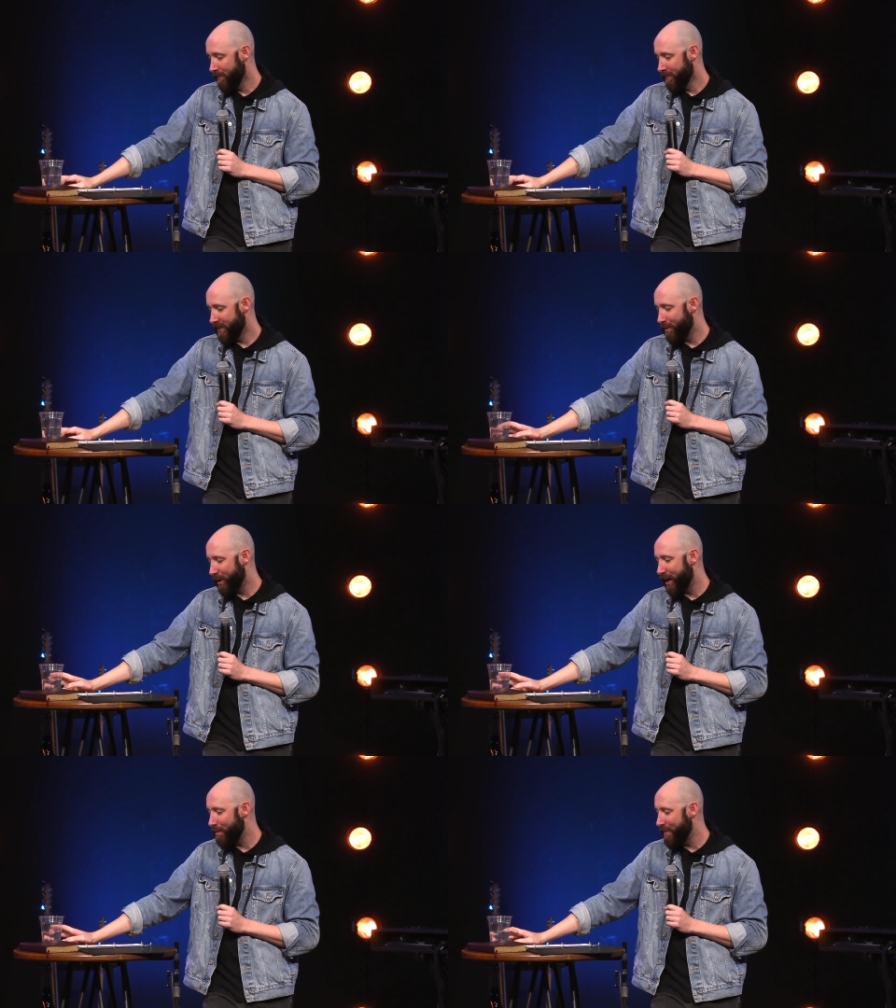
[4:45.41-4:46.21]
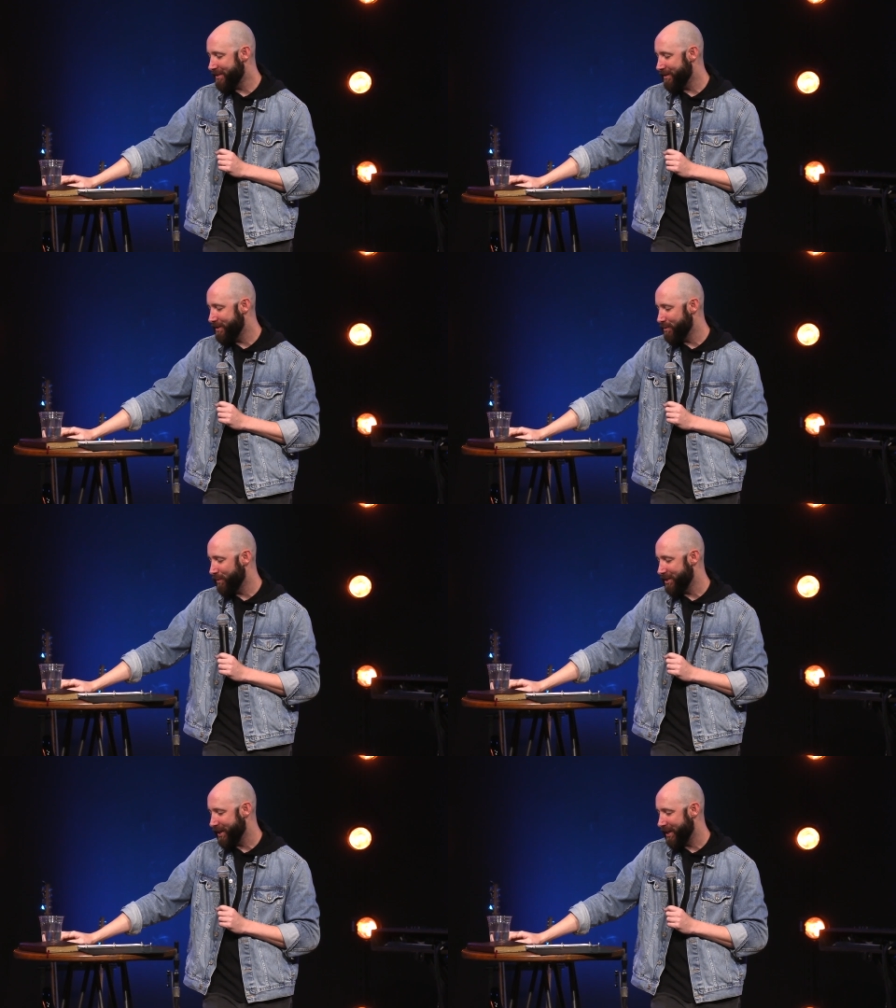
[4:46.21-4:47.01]
See, we hear messages and
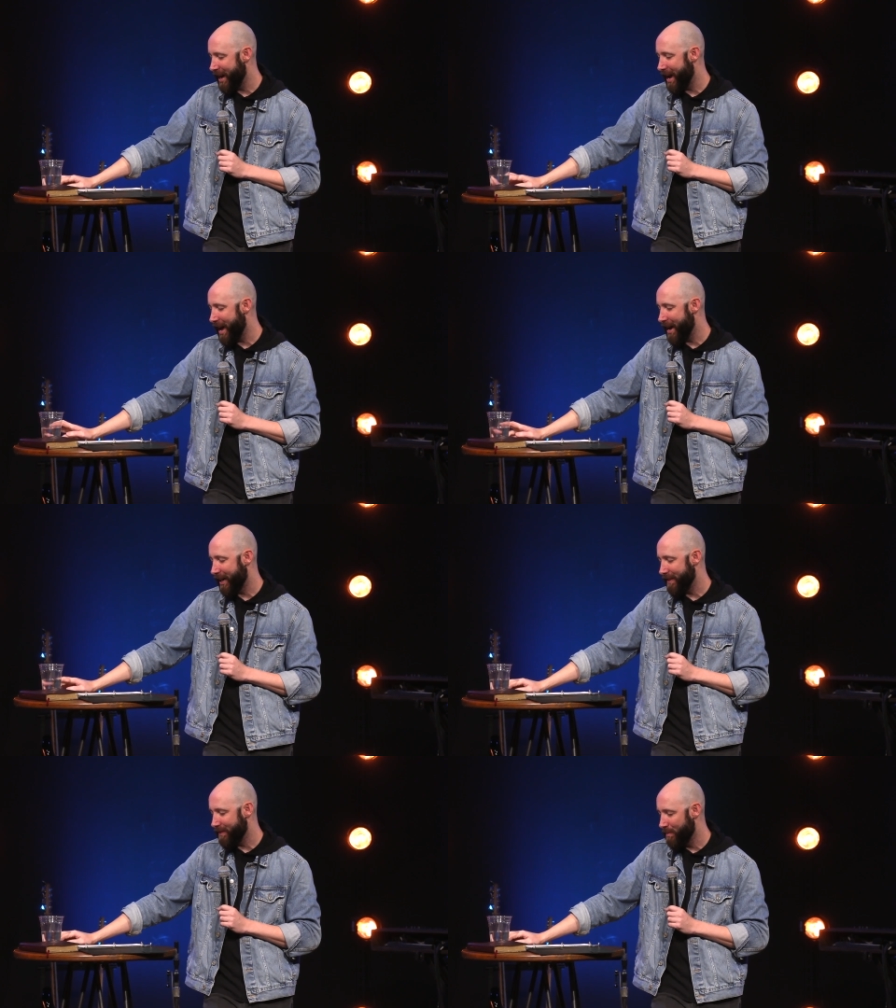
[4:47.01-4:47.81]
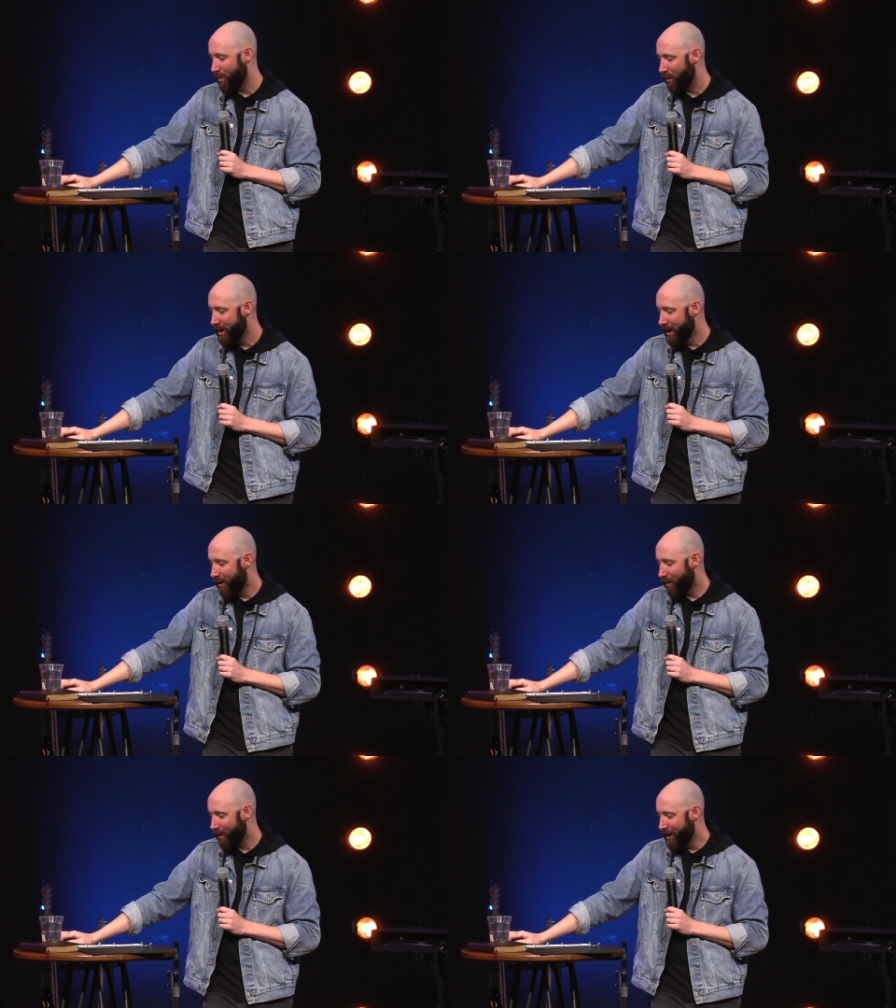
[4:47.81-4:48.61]
we say, Yeah, I get them. Or,
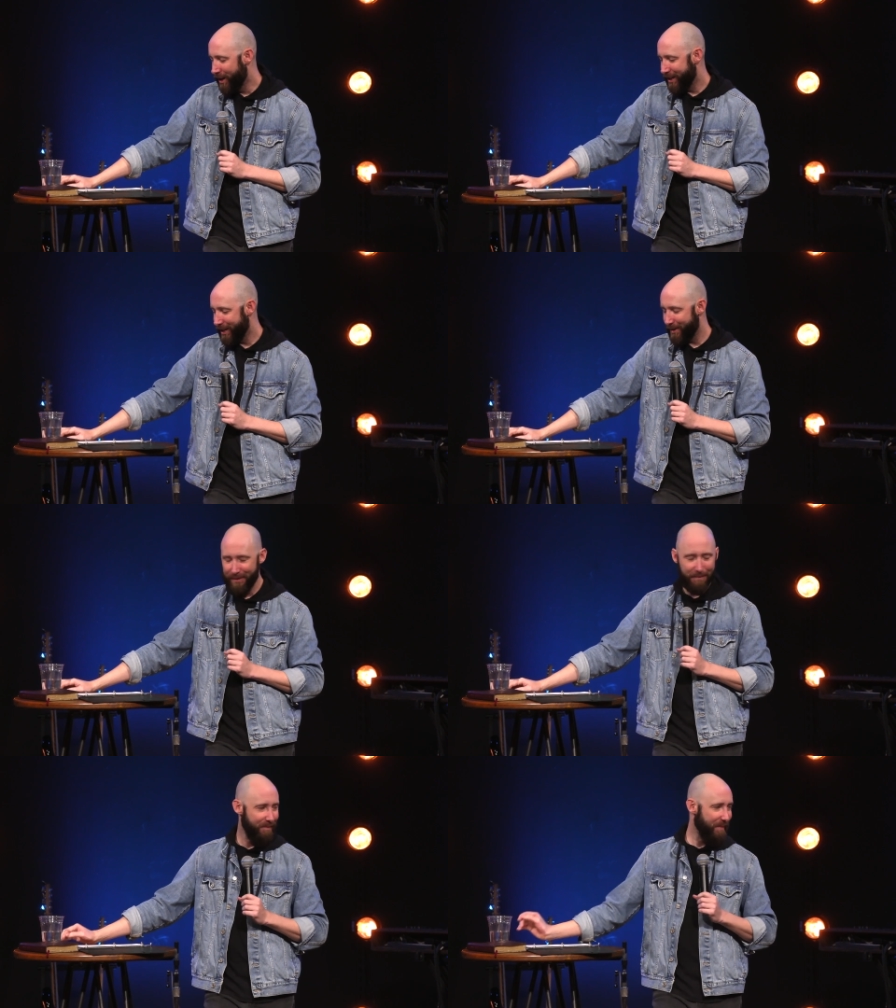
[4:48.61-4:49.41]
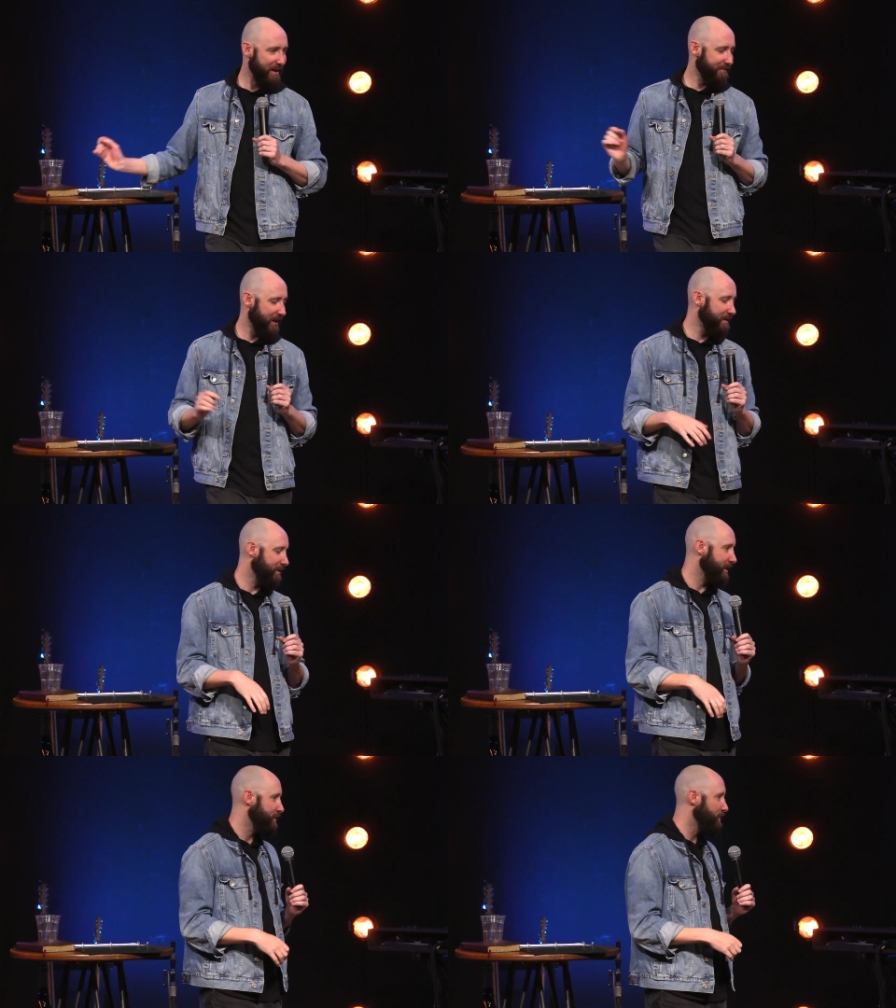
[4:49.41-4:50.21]
or you know, my
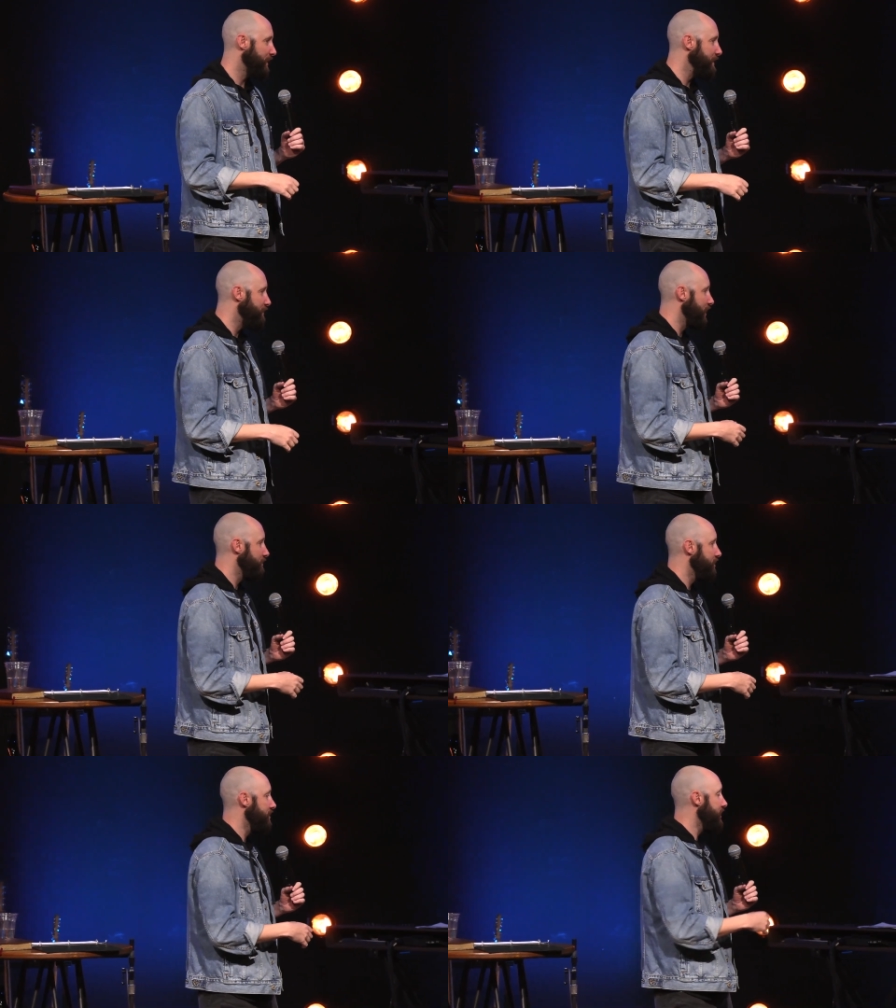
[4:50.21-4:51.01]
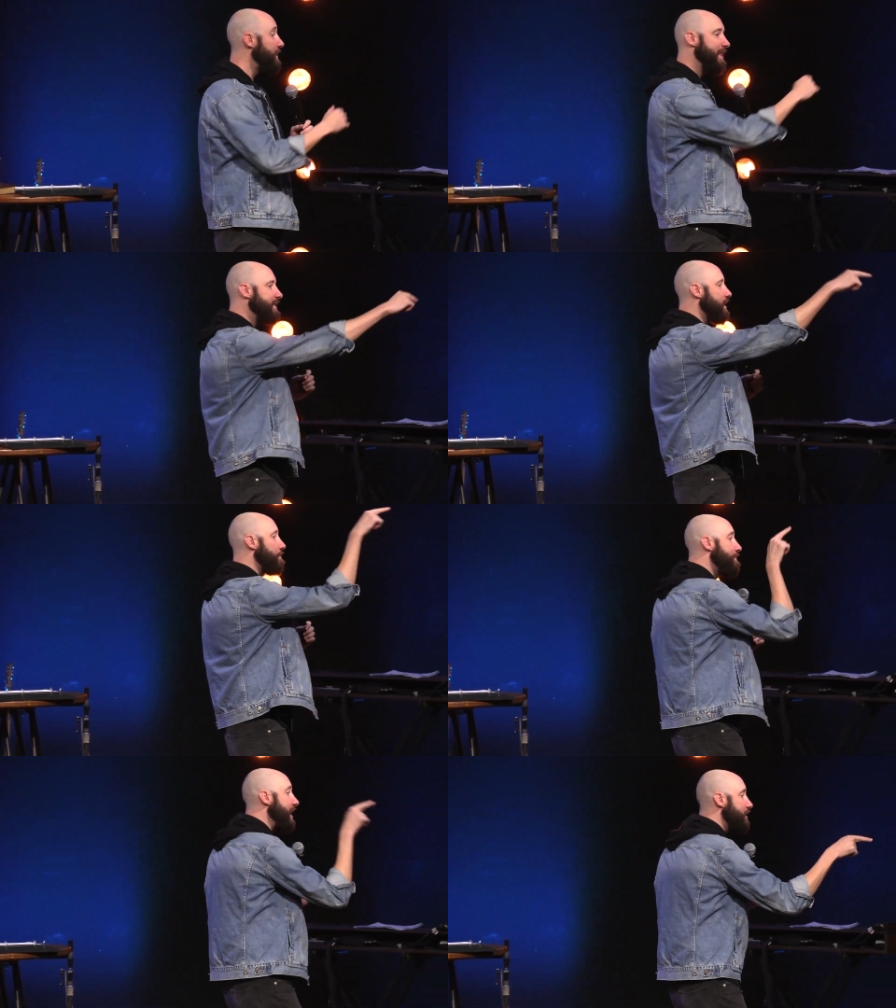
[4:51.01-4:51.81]
favorite is when people come to you and say, Man, that's the
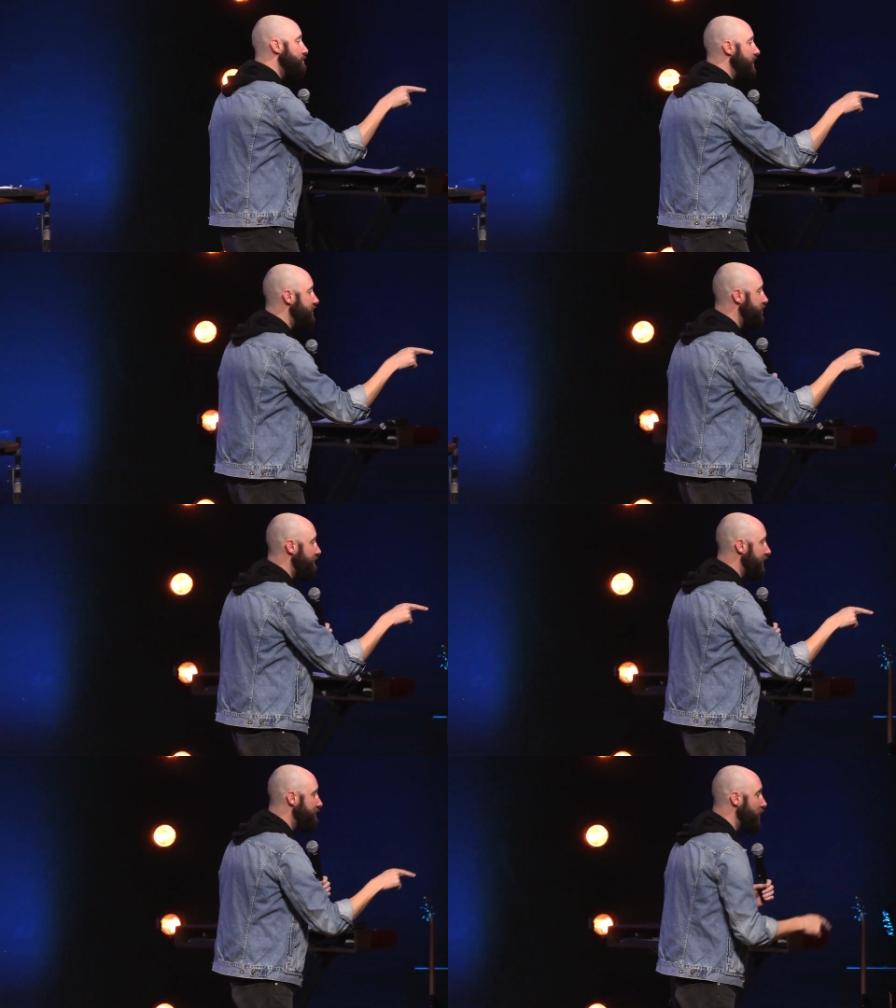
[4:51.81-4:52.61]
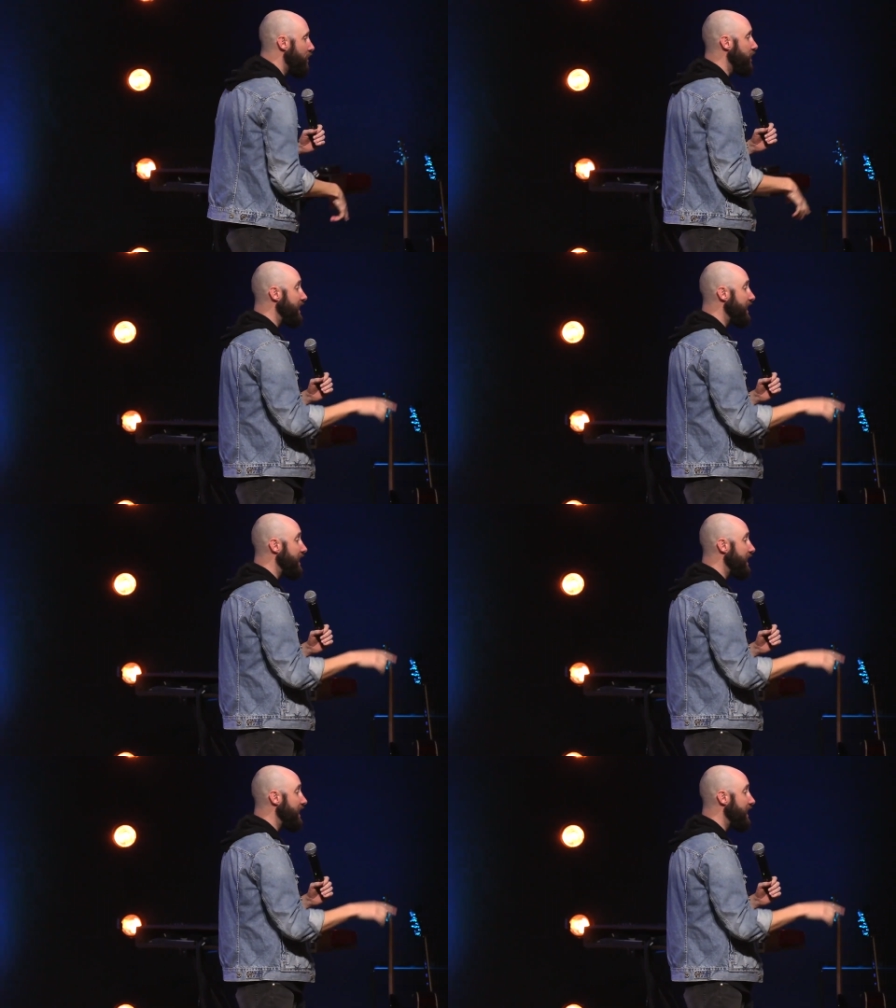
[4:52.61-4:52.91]
best message I've ever heard.